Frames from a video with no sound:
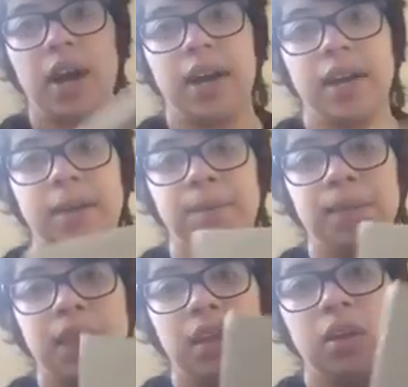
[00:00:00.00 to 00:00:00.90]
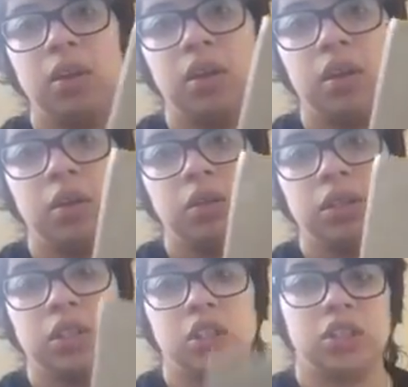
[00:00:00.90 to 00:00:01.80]
I
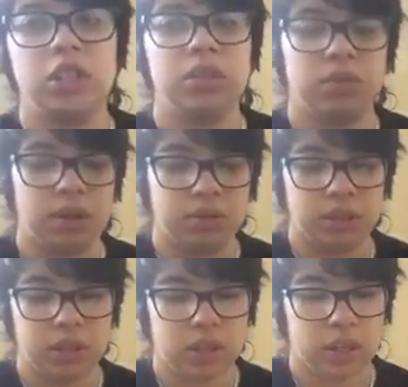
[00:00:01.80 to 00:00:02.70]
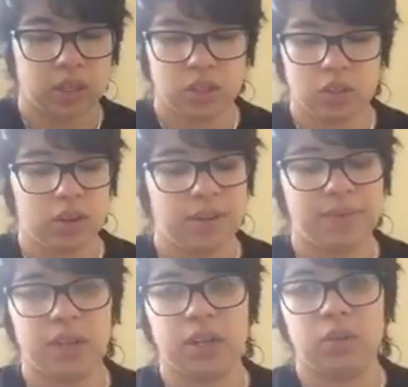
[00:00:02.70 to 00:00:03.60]
did JRTC when I was younger, so I
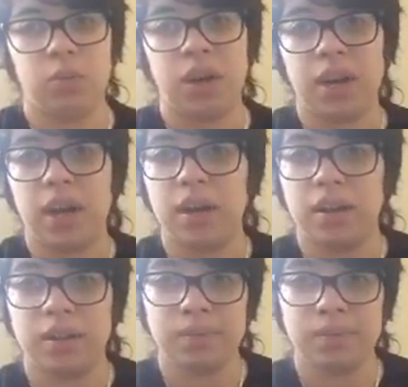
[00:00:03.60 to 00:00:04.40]
figured why not